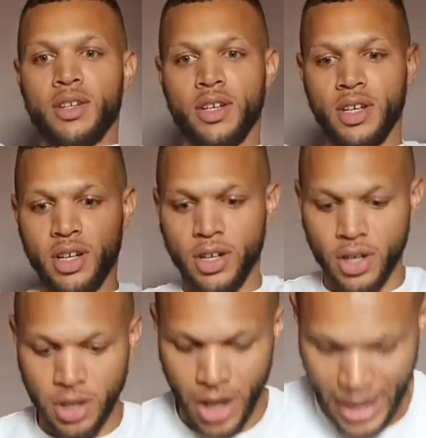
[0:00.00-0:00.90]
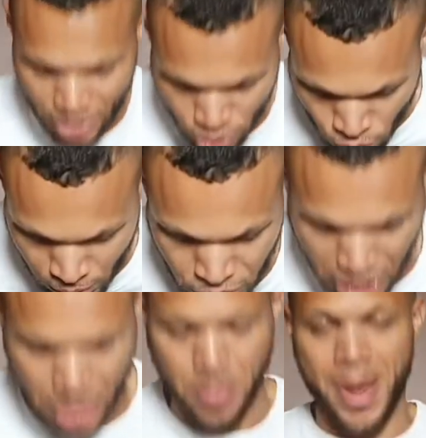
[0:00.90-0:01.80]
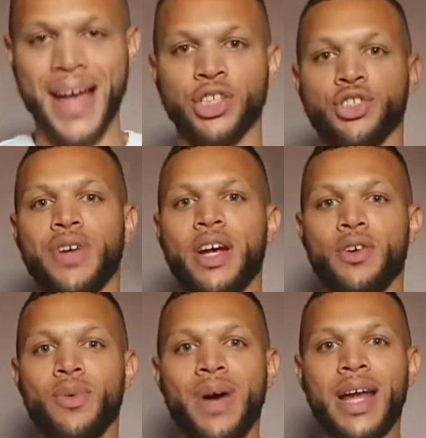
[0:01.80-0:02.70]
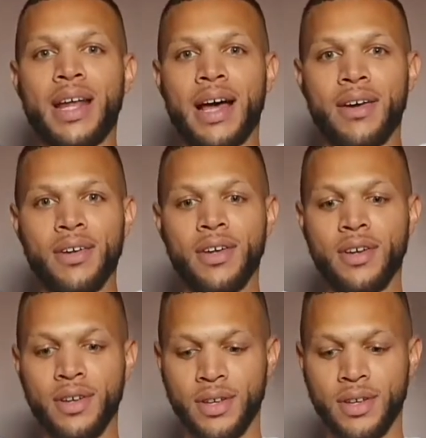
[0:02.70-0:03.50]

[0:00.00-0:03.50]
Good, nice and tall with the chest, back straight on the way down.